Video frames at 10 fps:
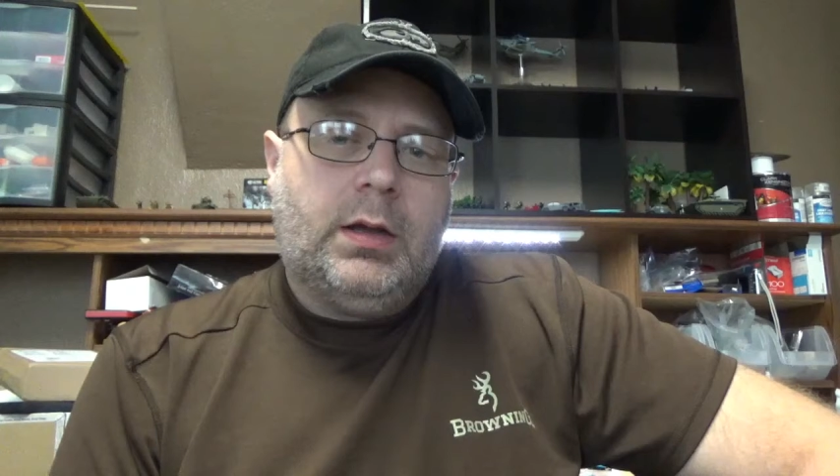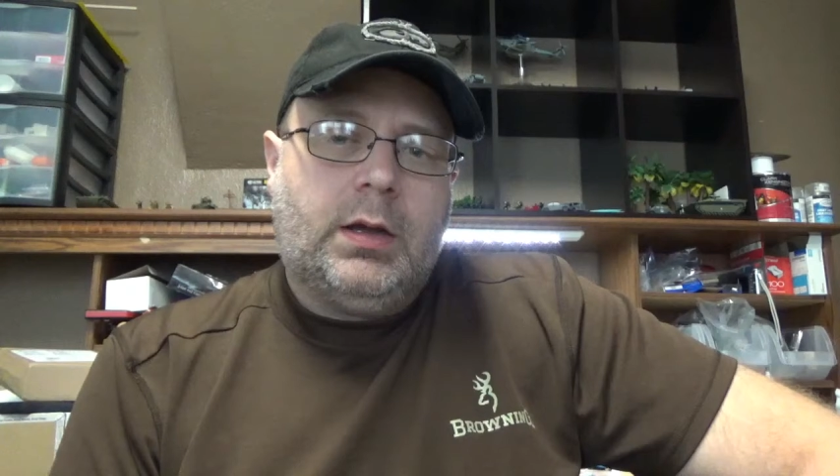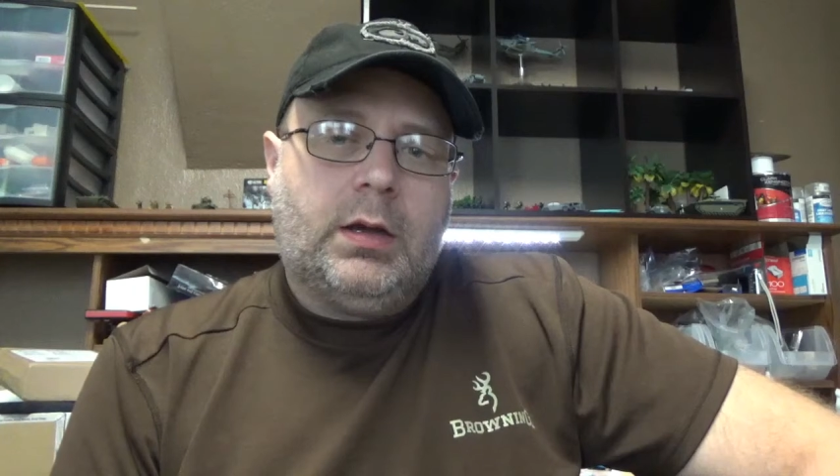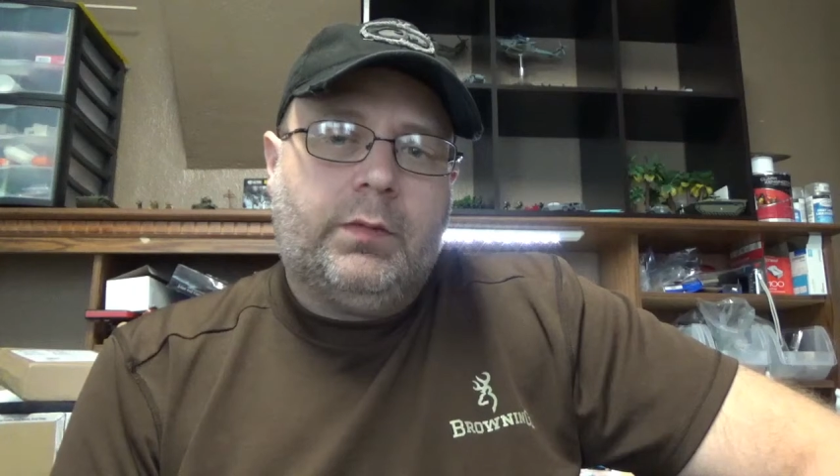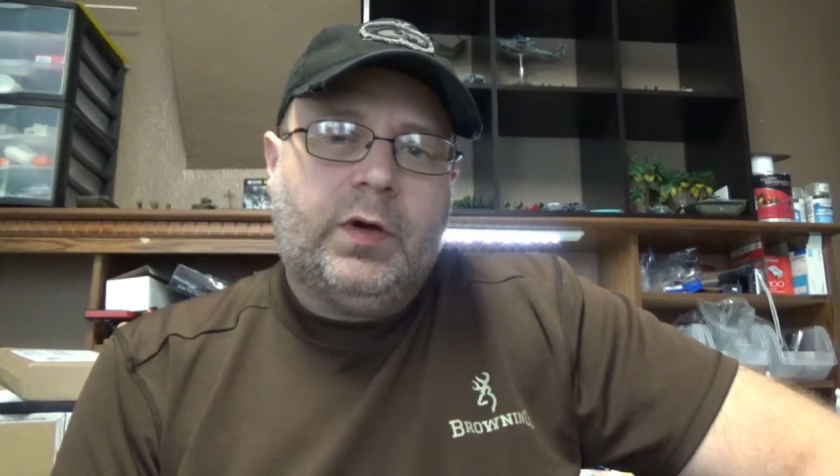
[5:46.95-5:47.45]

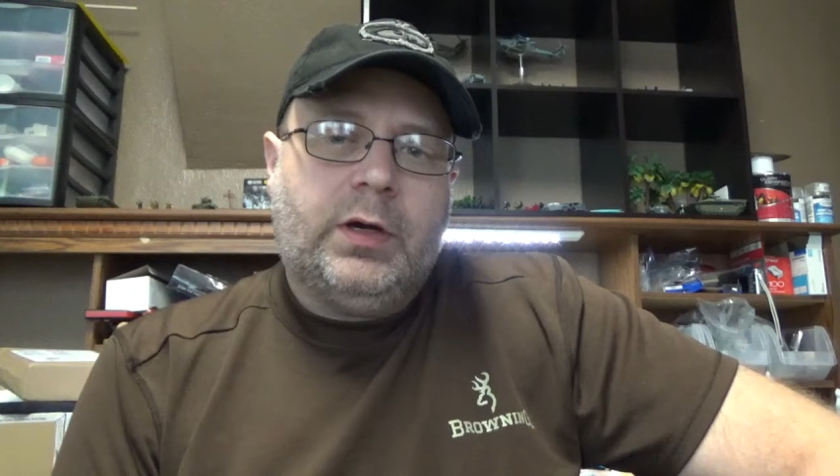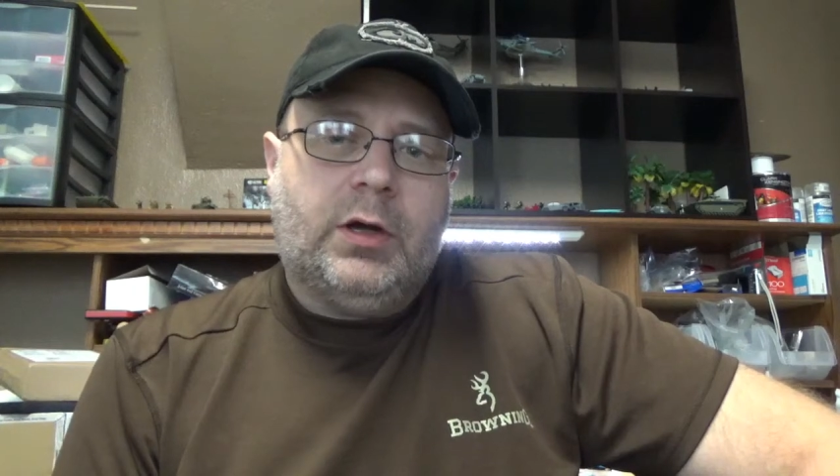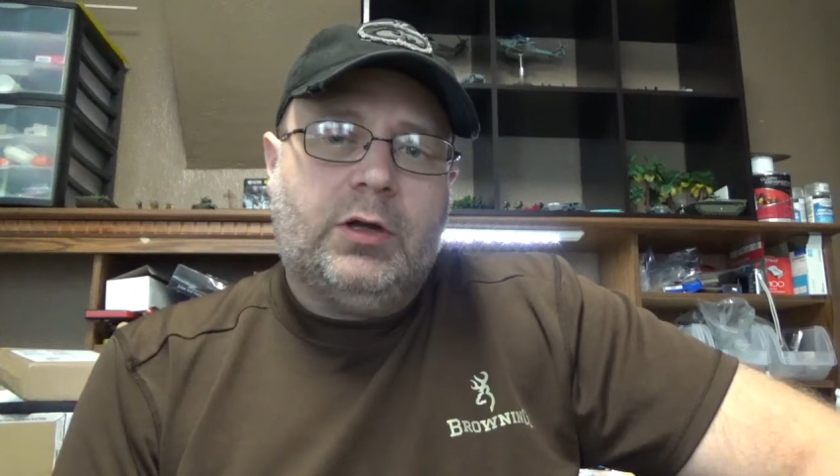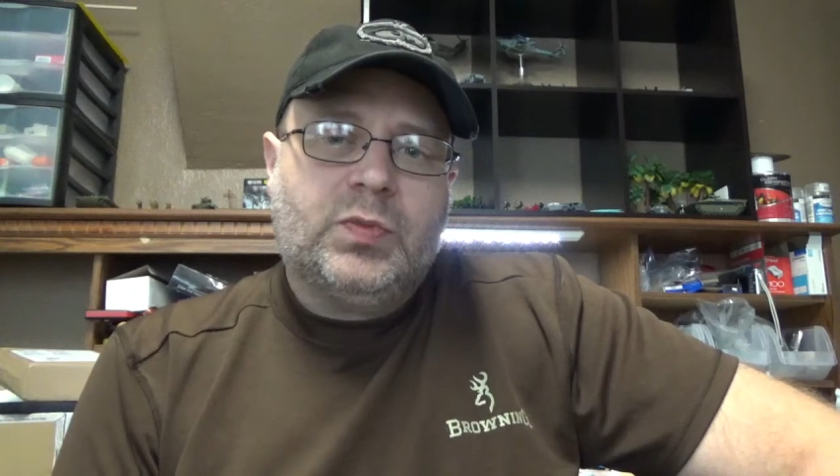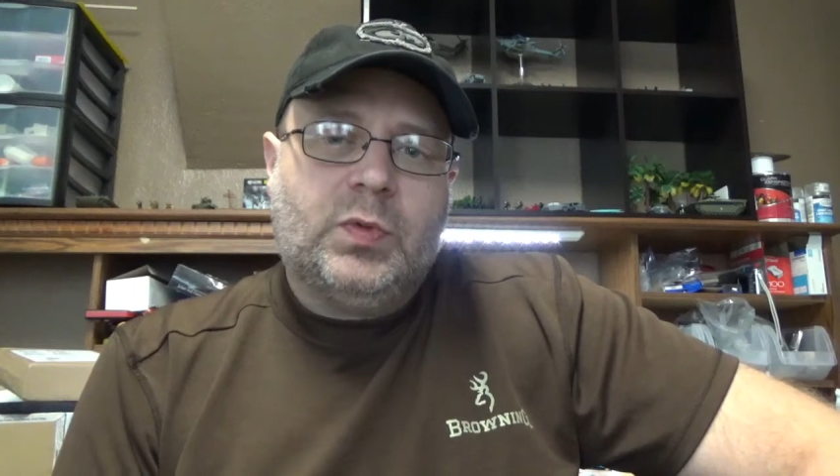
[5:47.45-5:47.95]
very
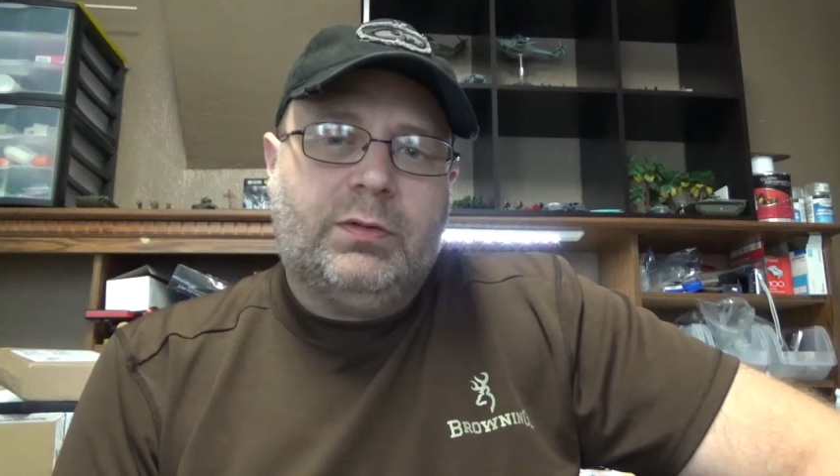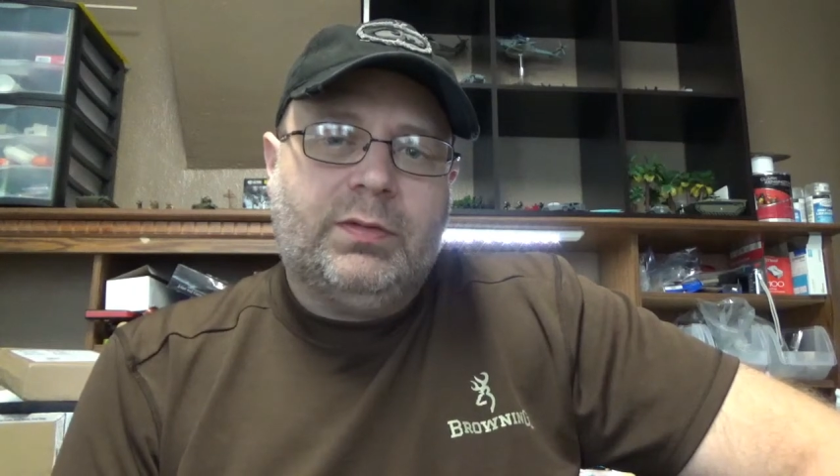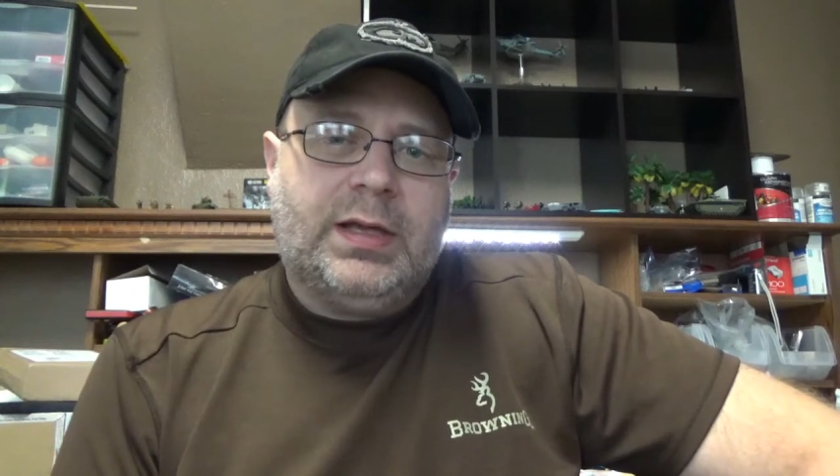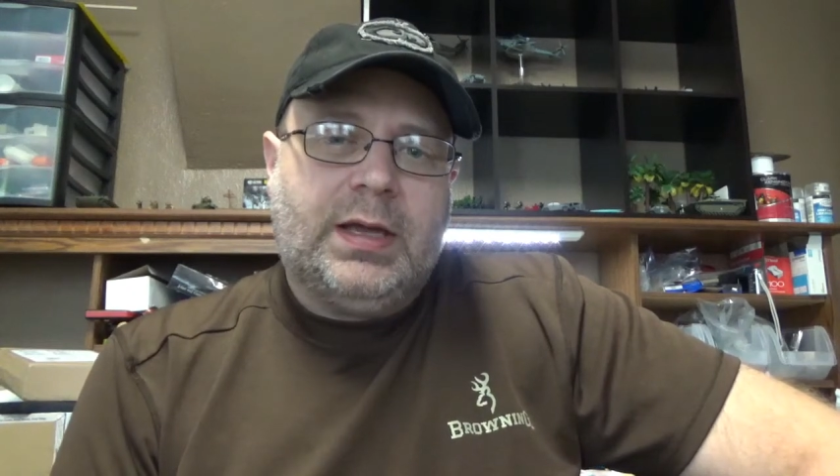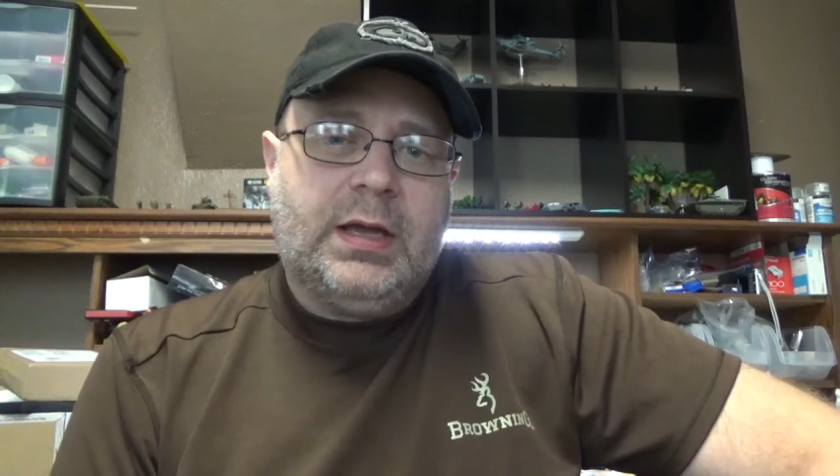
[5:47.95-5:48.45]
knowledgeable of
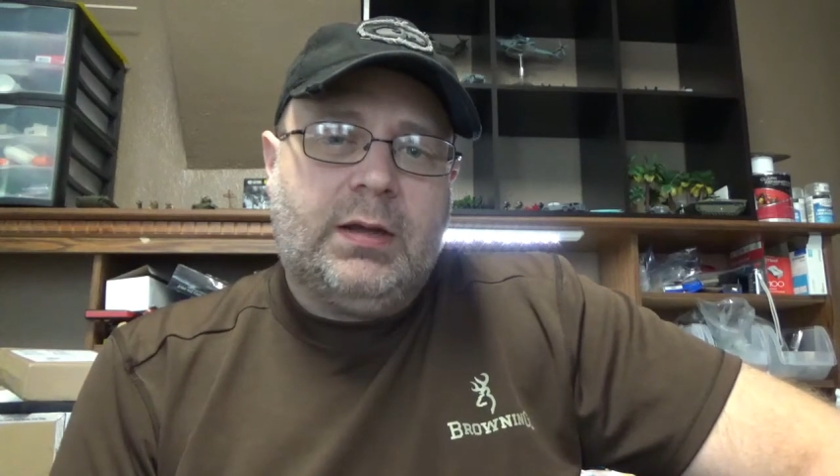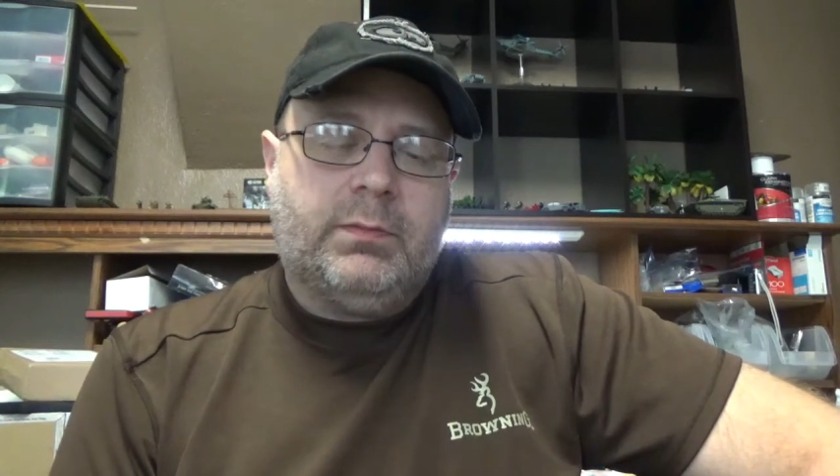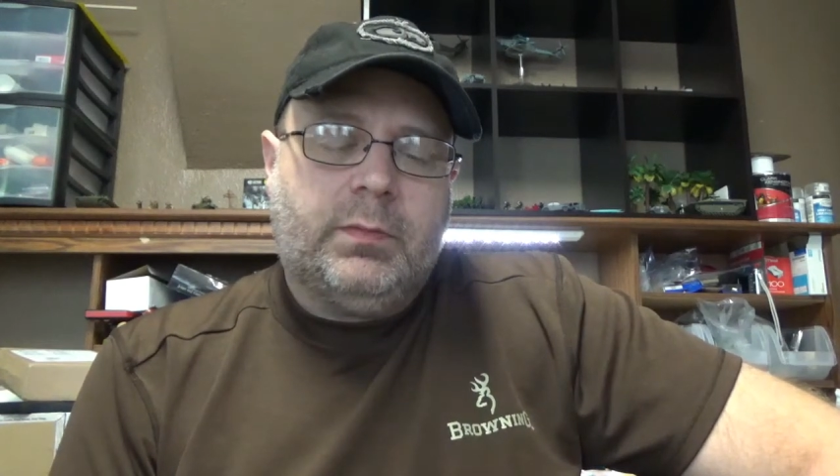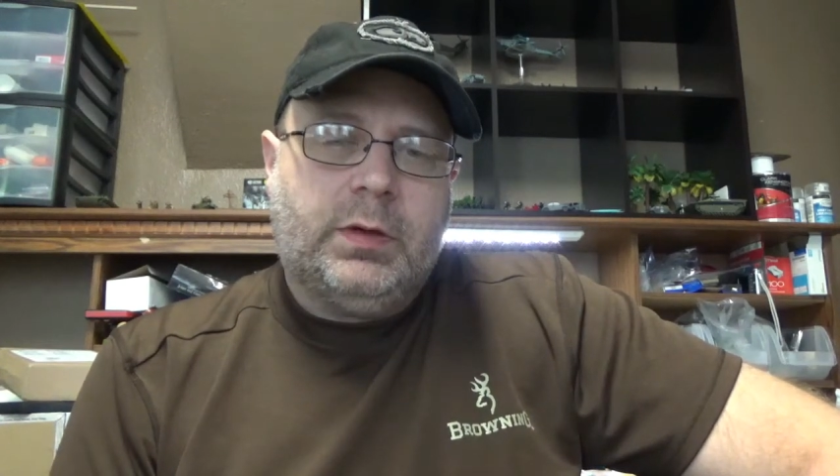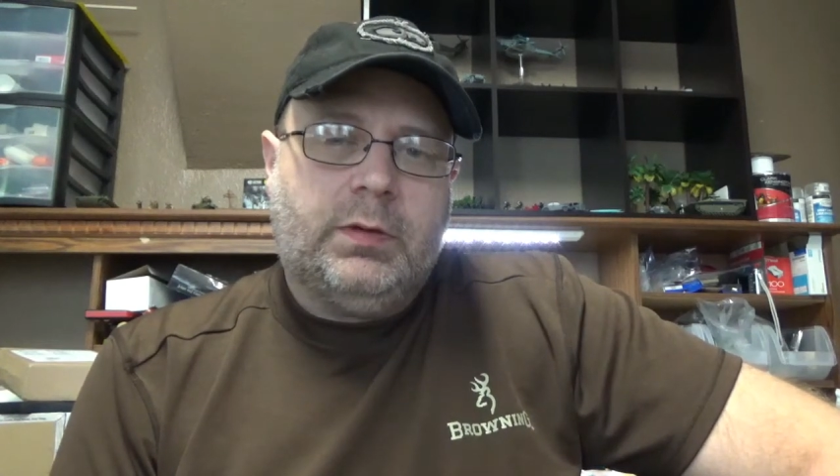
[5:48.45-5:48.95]
the
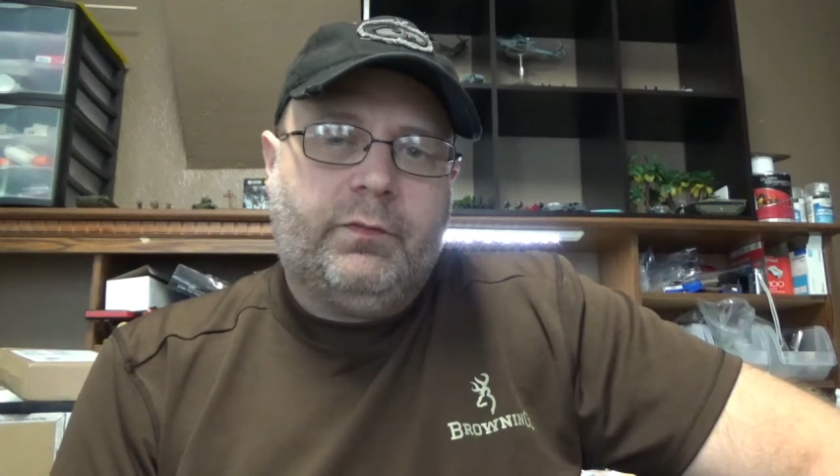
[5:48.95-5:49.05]
game.